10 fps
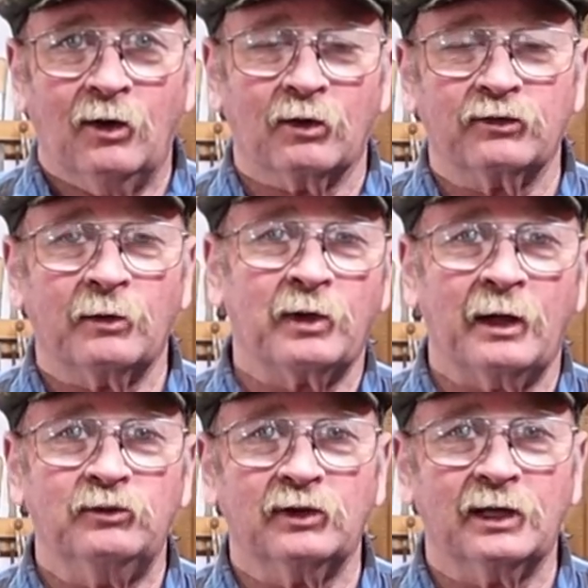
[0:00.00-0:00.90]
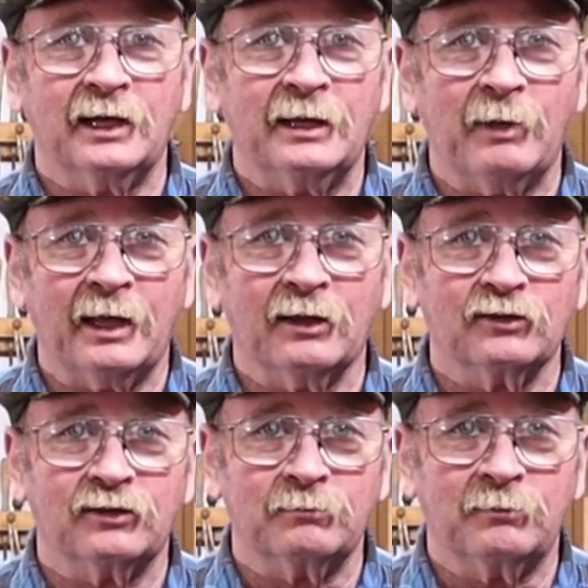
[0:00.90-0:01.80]
or sometimes you get
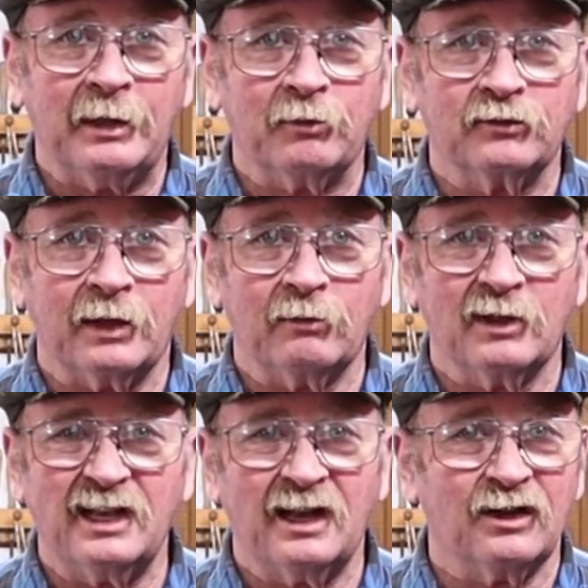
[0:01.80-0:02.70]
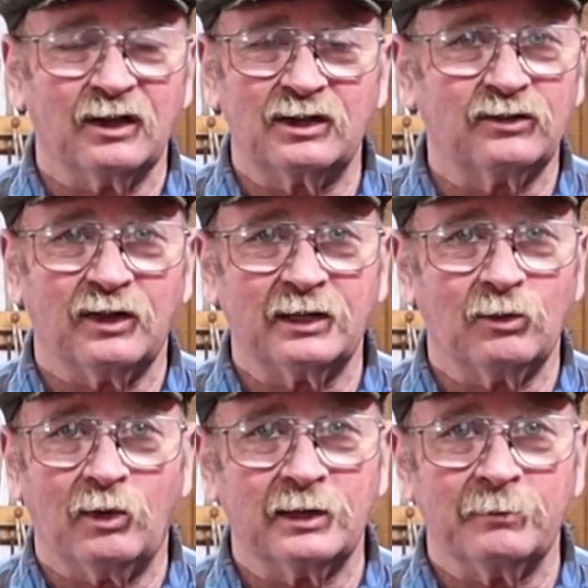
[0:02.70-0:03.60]
emails that people say, well, it doesn't look just like
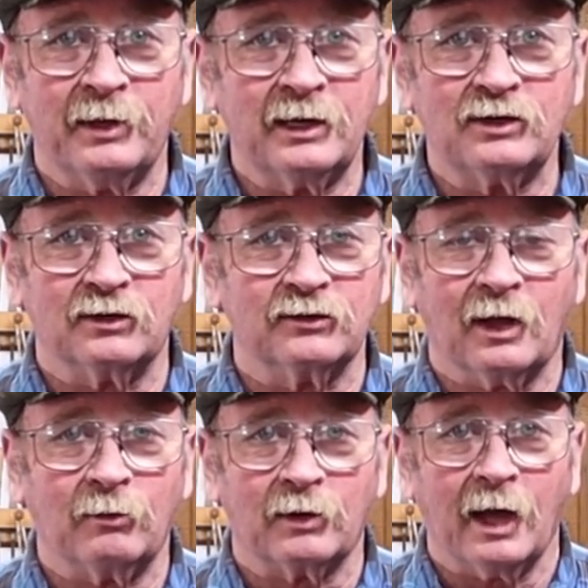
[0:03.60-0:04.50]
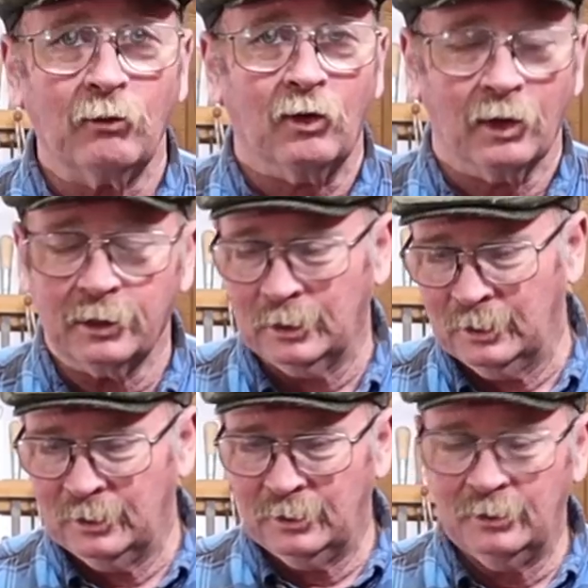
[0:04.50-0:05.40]
the one in the picture. It's not what I want.
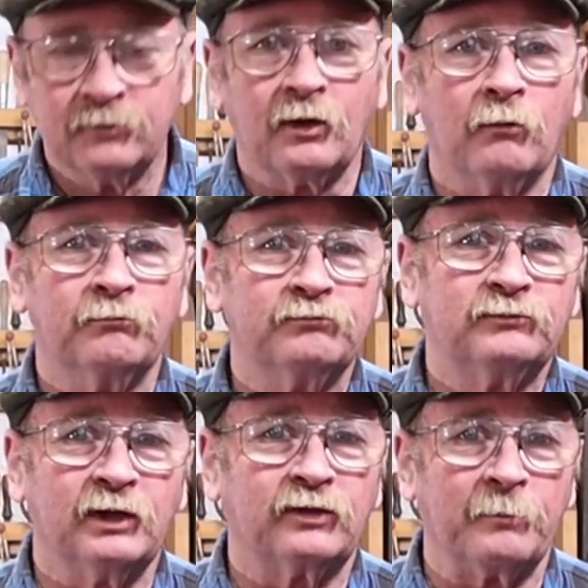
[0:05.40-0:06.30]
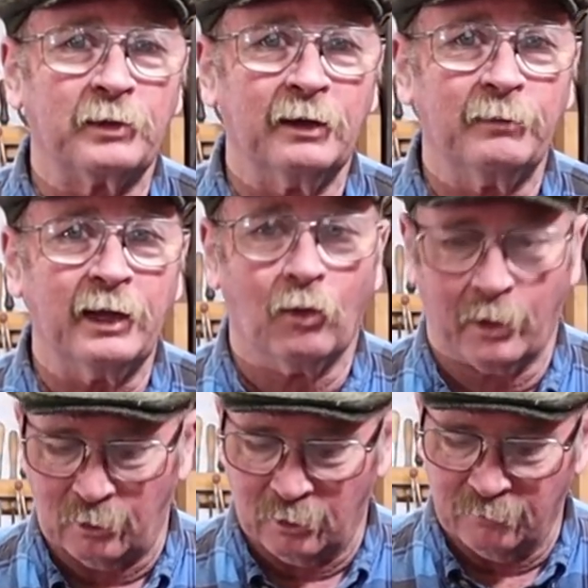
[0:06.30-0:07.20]
So just something to be
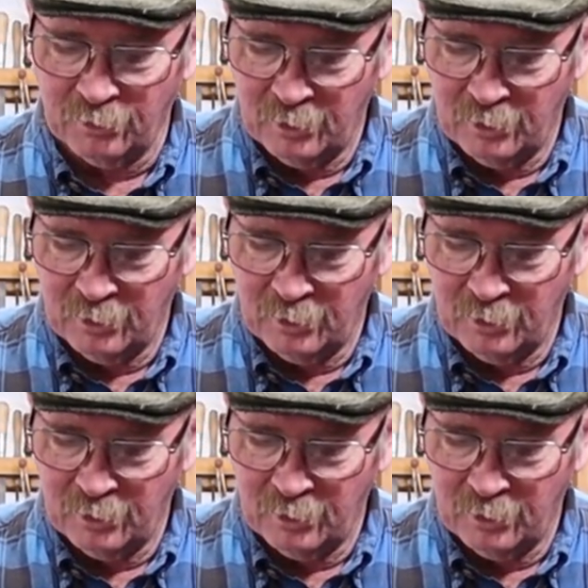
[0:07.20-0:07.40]
aware of.